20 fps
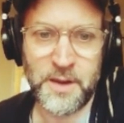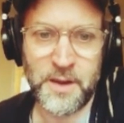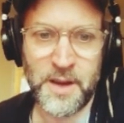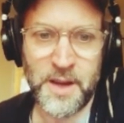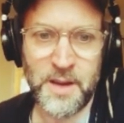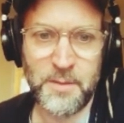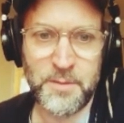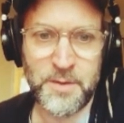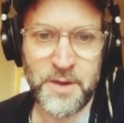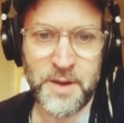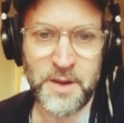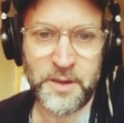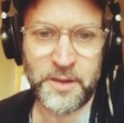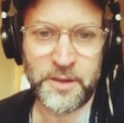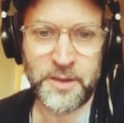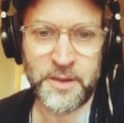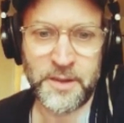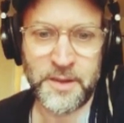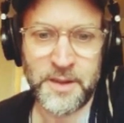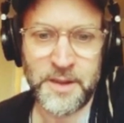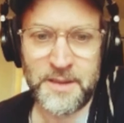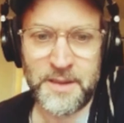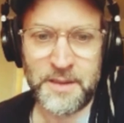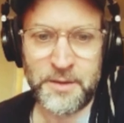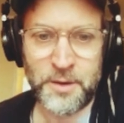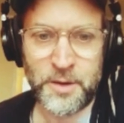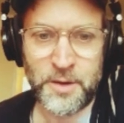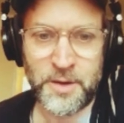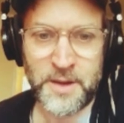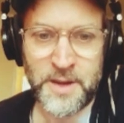libraries, and they've
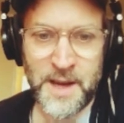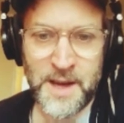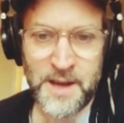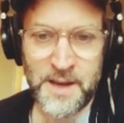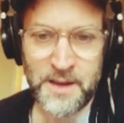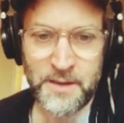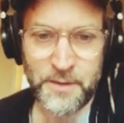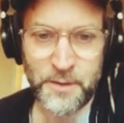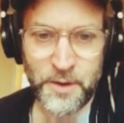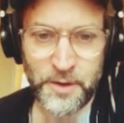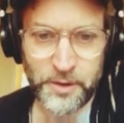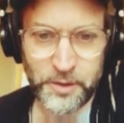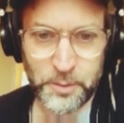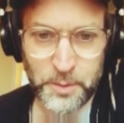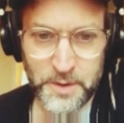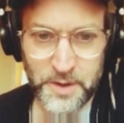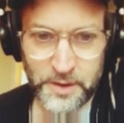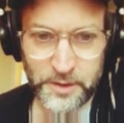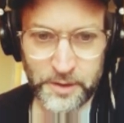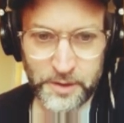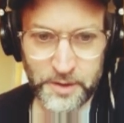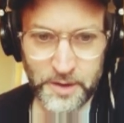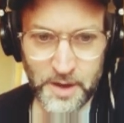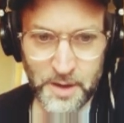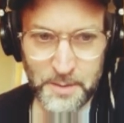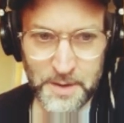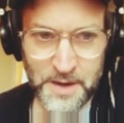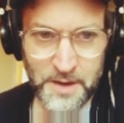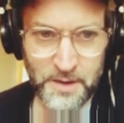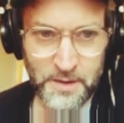got Gaelic Voices one that's just
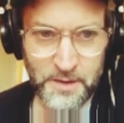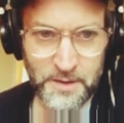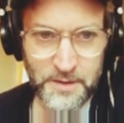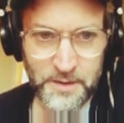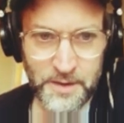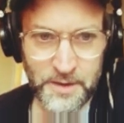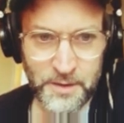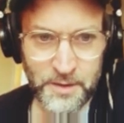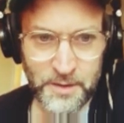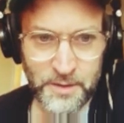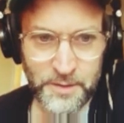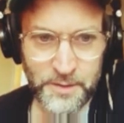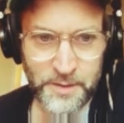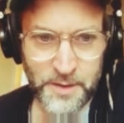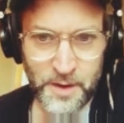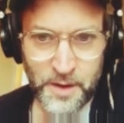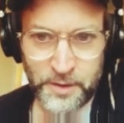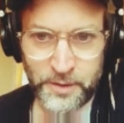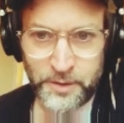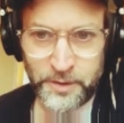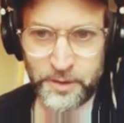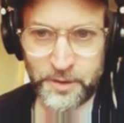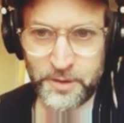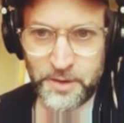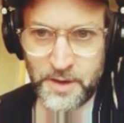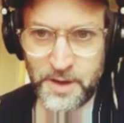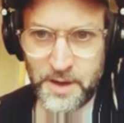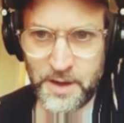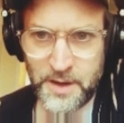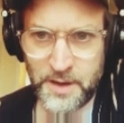come out, they've got Frozen
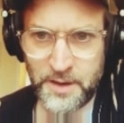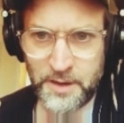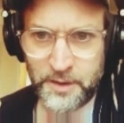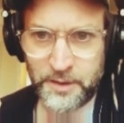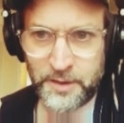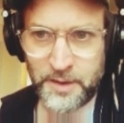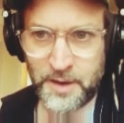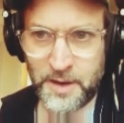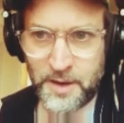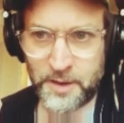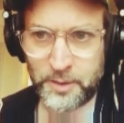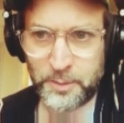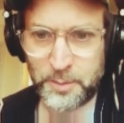Strings, Glass